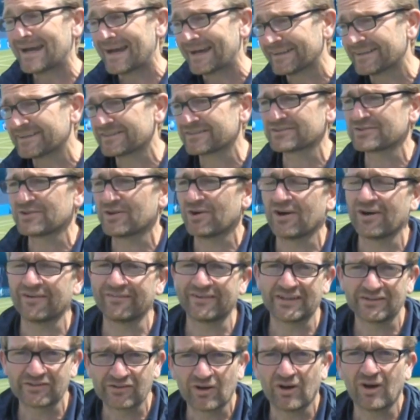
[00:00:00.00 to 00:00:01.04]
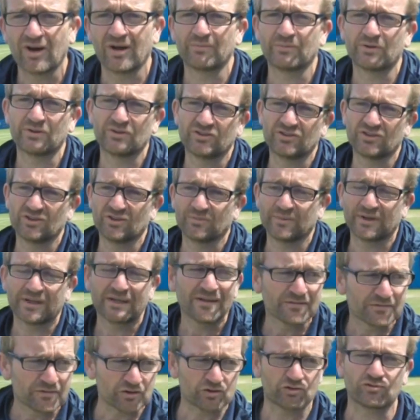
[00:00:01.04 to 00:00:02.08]
And it's tiring,
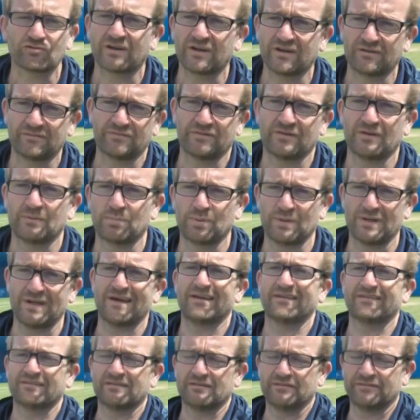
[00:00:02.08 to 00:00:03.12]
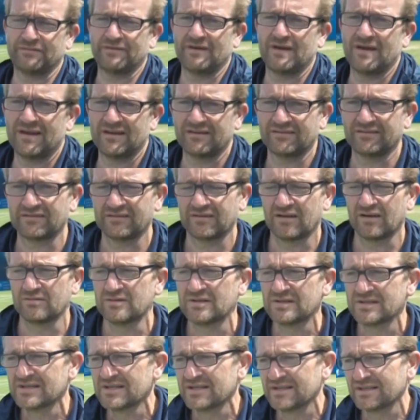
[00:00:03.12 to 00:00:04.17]
time-consuming, frustrating for the players and the fans. So,
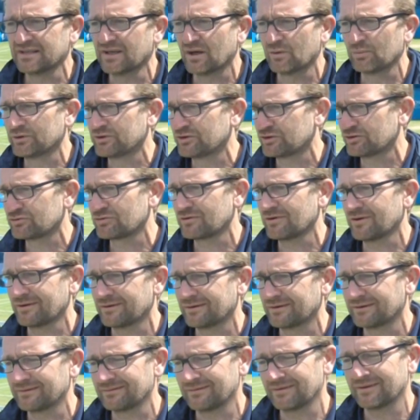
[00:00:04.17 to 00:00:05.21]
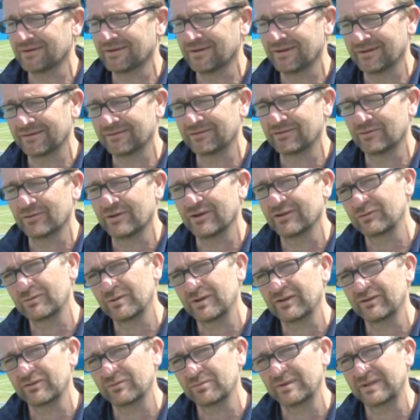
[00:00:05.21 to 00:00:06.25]
you know, we just try on and do it as
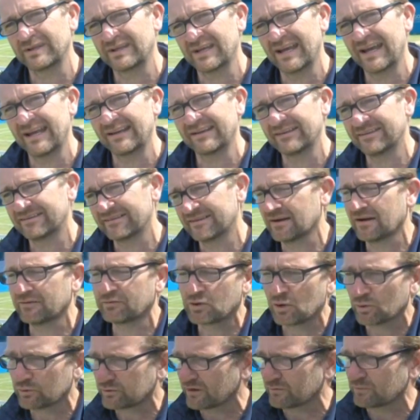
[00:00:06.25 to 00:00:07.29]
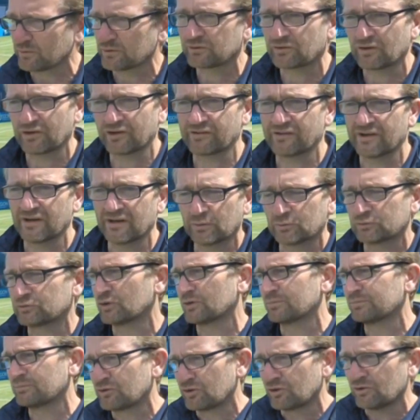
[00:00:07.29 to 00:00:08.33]
quick as we can. And of course, everyone's got their own little
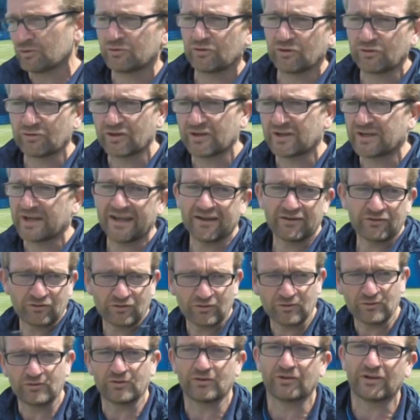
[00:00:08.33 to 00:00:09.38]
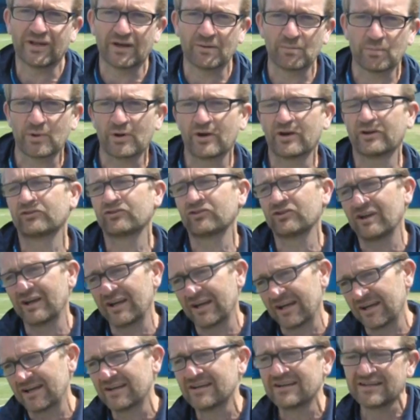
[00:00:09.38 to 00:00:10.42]
job. To do the net, to do the umpire's
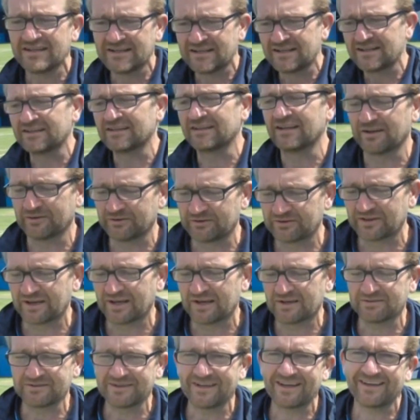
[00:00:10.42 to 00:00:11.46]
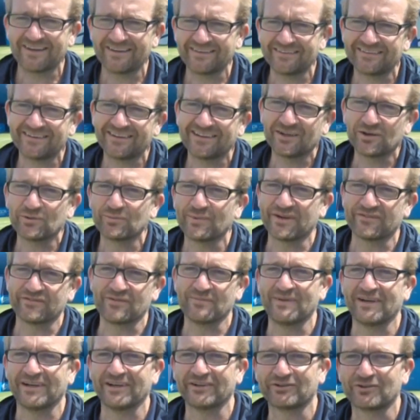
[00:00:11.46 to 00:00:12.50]
chair, you know. So yeah, it's a little bit of
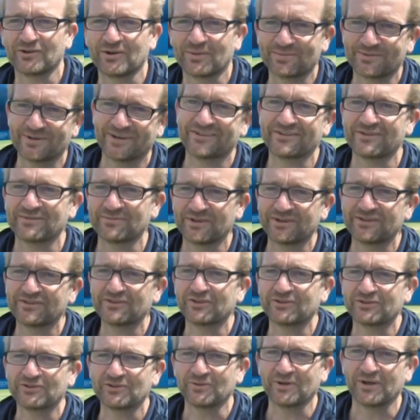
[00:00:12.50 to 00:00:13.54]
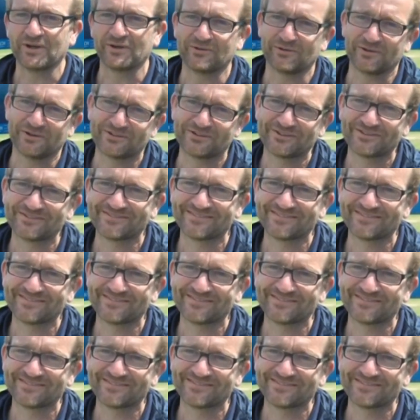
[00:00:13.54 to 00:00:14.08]
a military operation, but it's not too onerous.